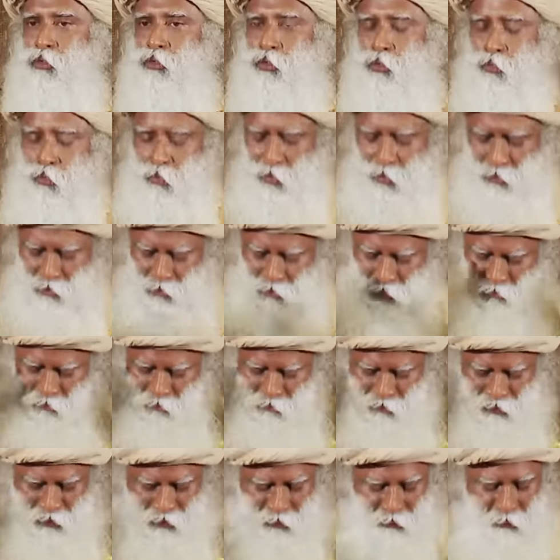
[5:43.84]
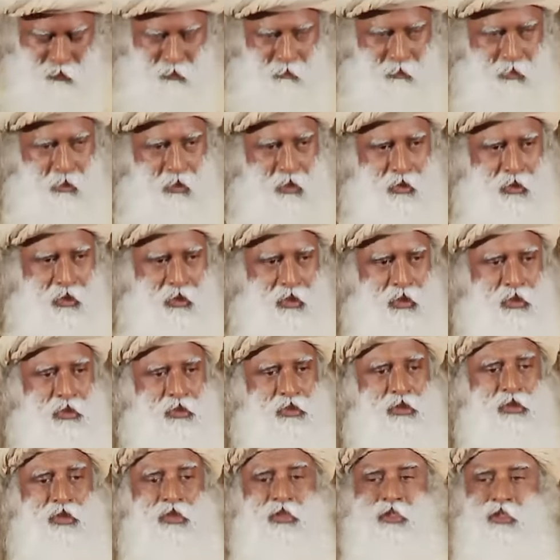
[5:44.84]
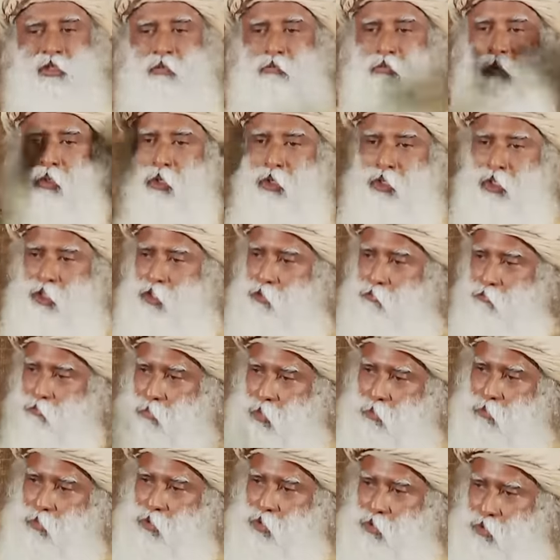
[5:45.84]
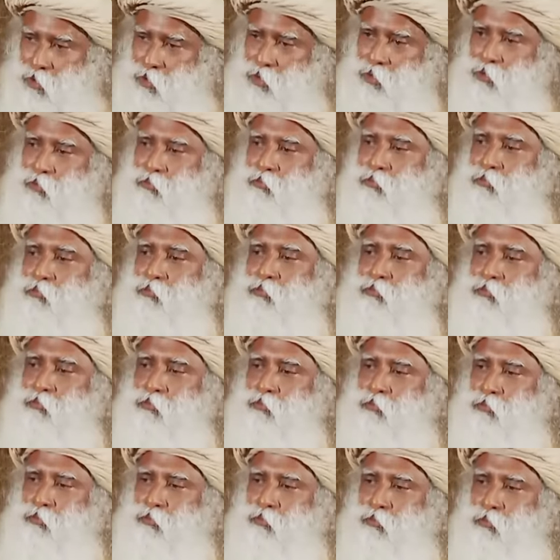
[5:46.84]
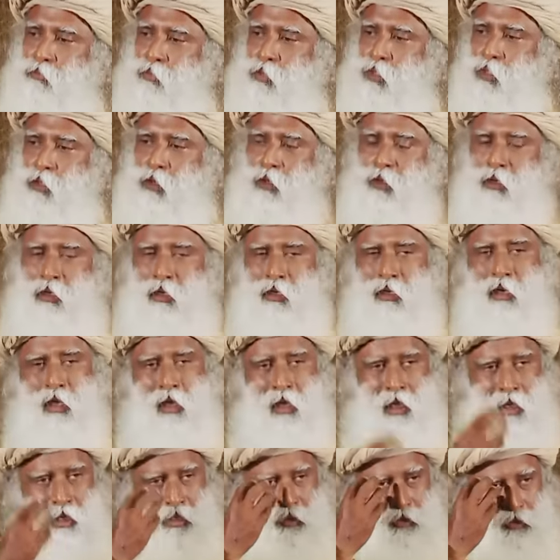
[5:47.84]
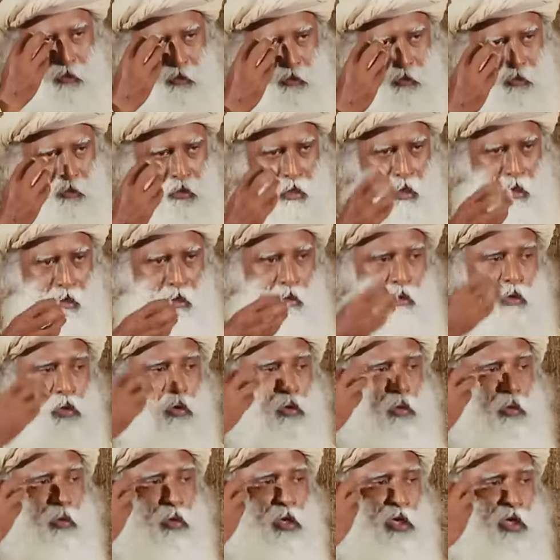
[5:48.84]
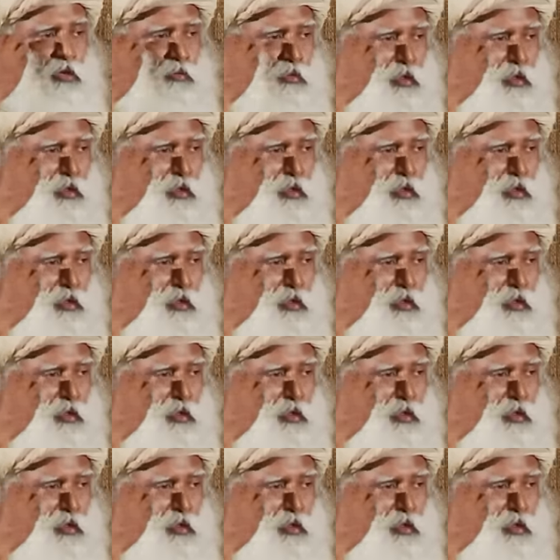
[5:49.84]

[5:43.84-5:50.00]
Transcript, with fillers: So what you call as my body is just a body of memory. And eyes are loaded